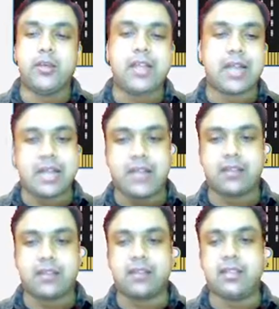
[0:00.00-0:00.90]
can
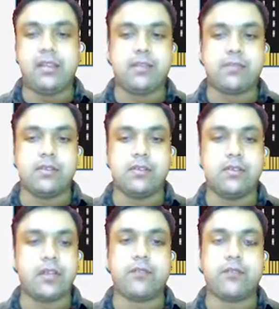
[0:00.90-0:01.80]
drag any
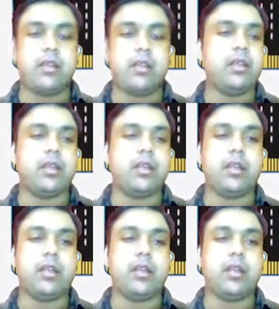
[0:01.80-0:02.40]
circuit from here